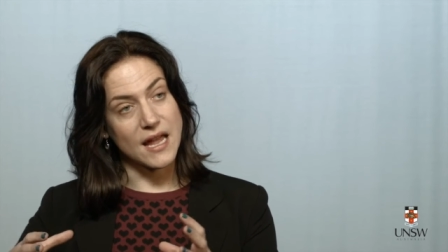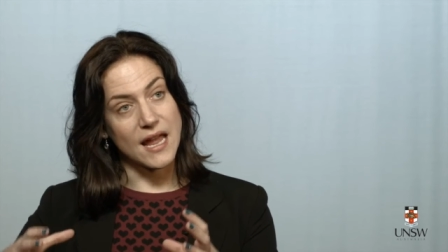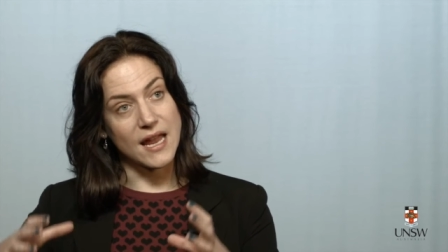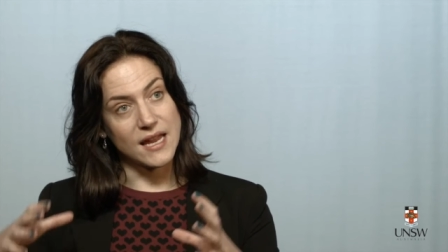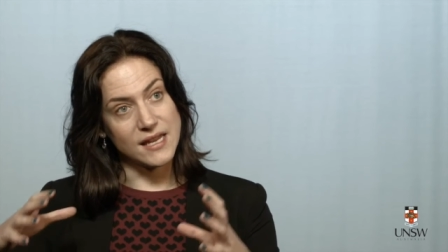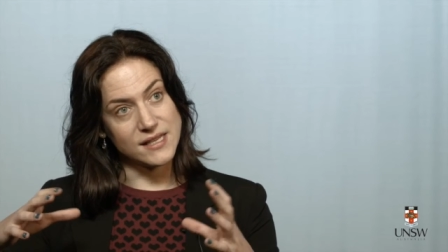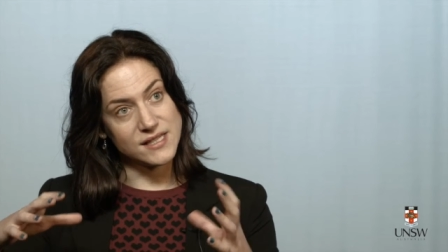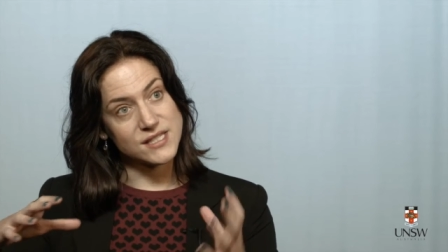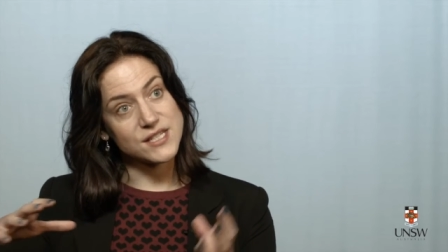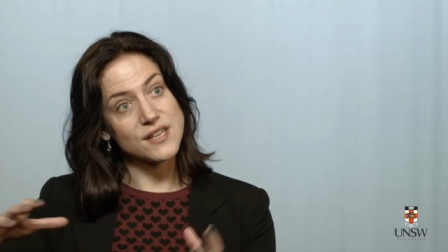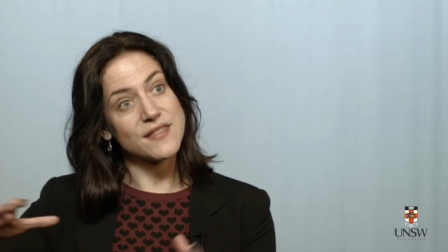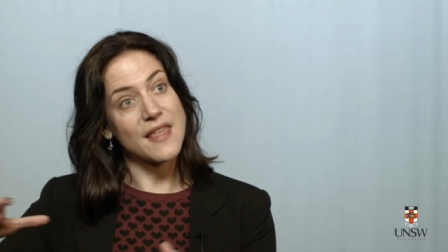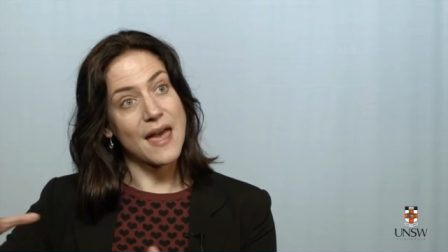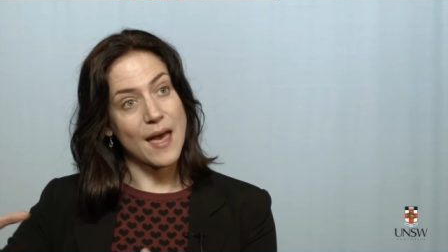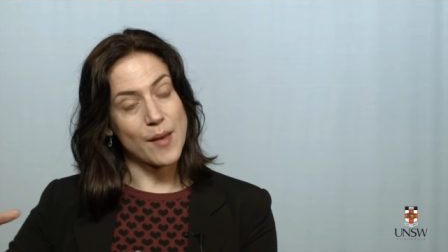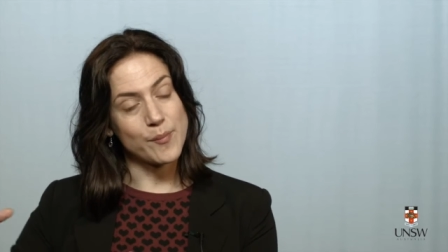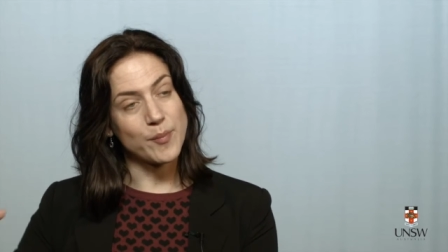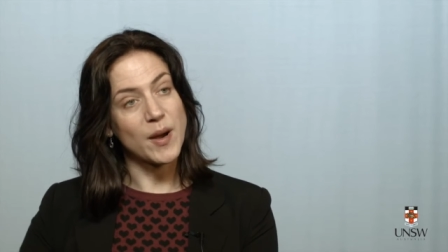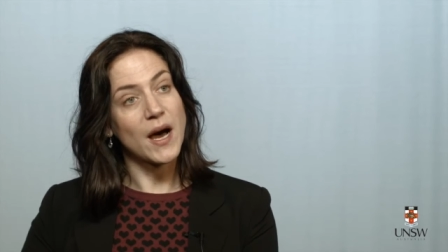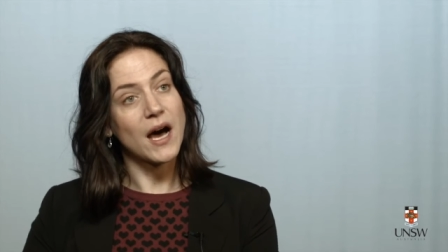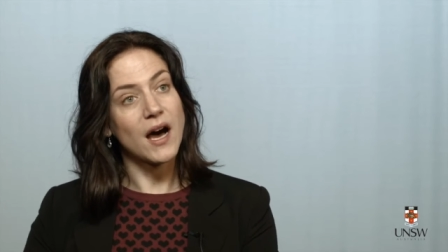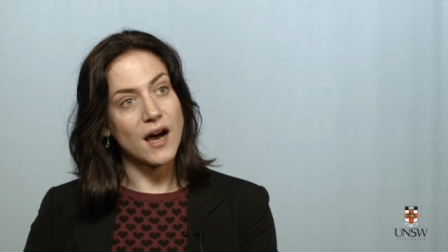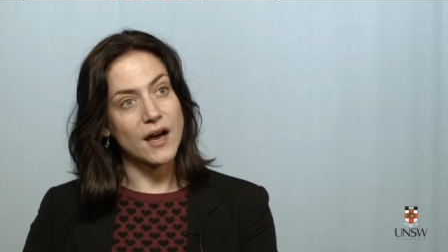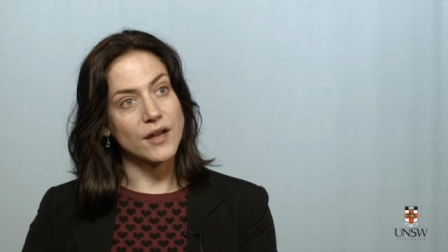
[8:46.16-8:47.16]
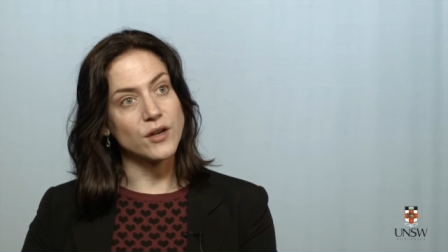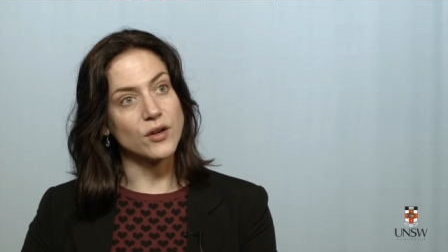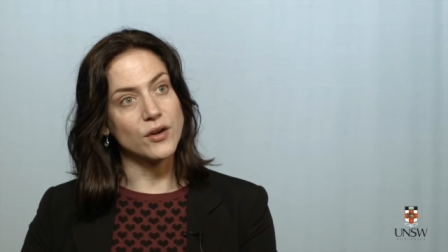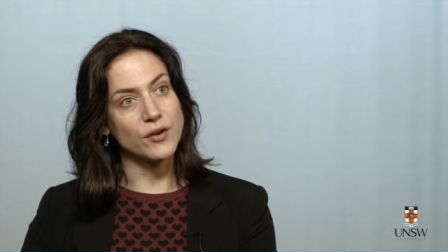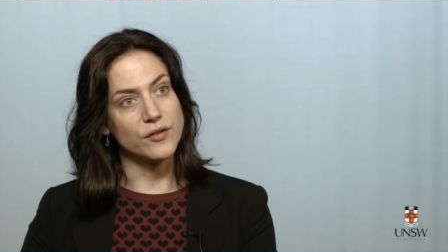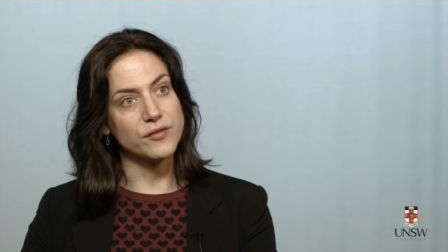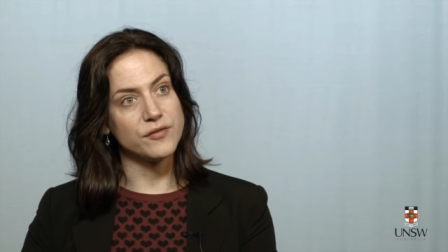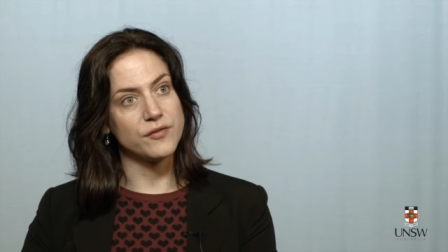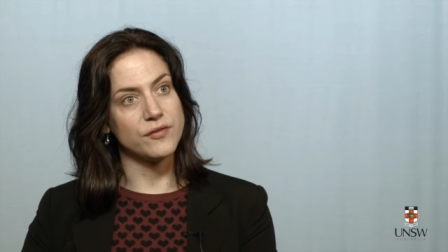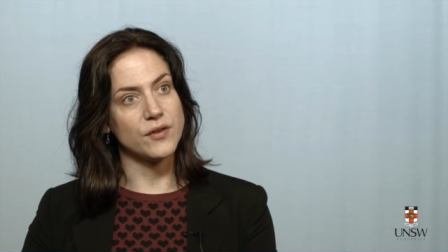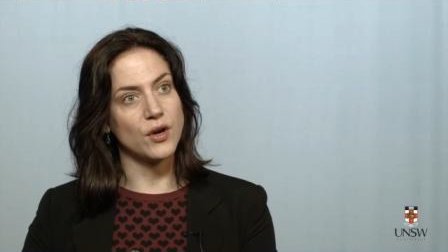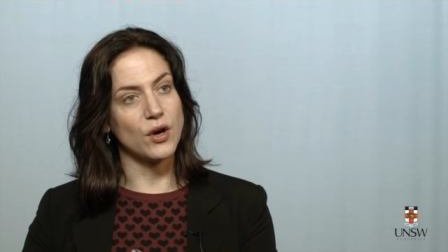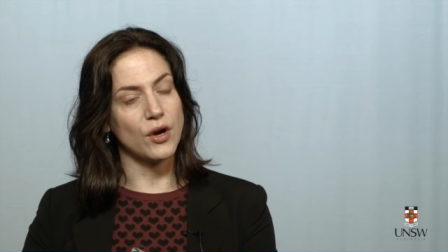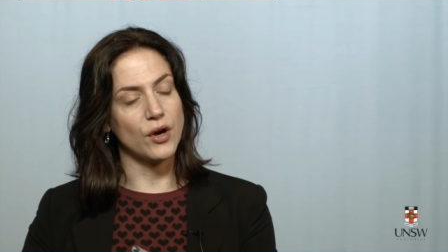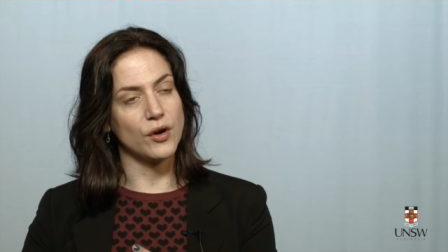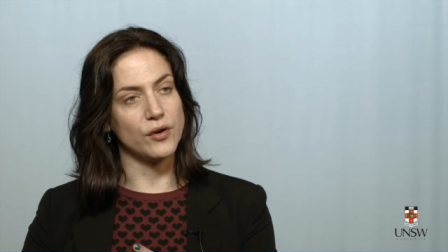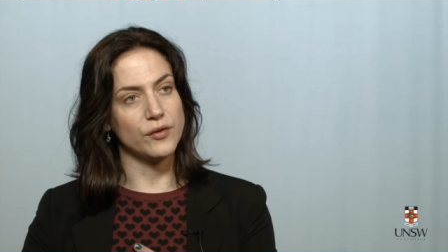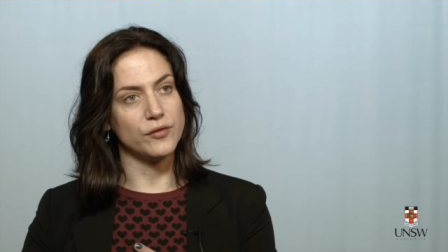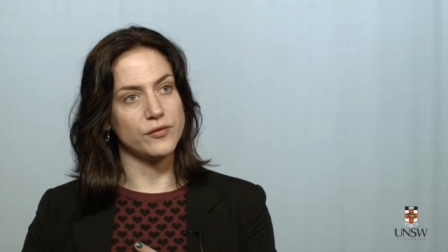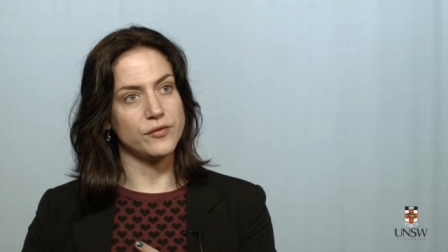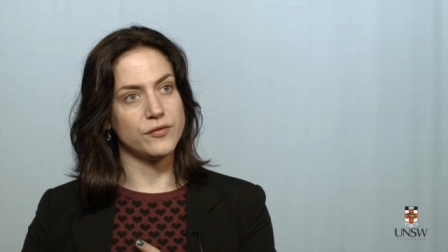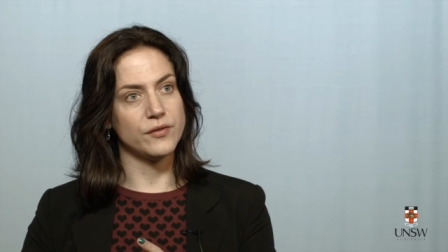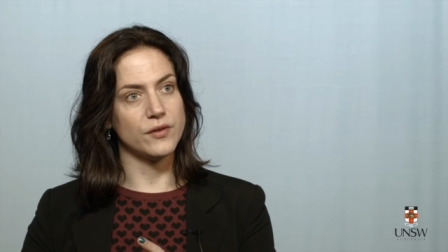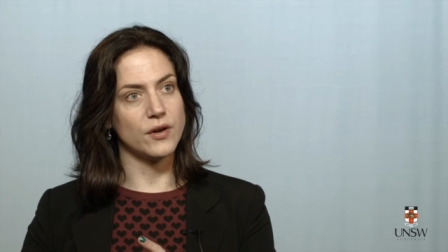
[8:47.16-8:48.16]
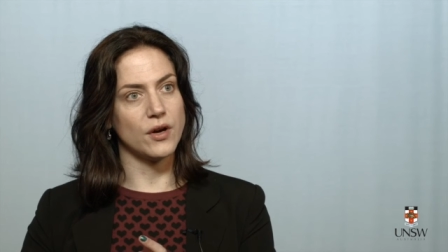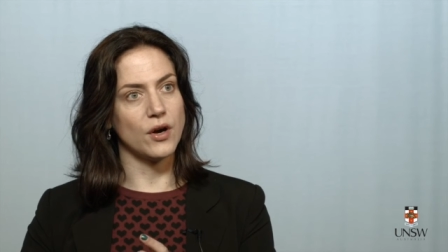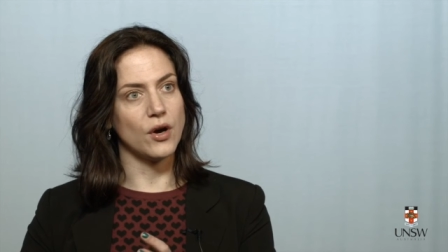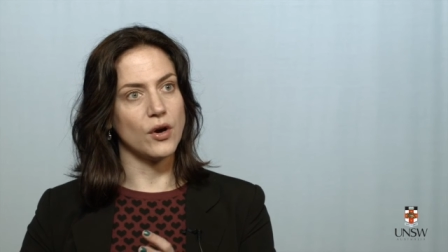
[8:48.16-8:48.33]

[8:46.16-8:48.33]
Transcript: into that part of, of,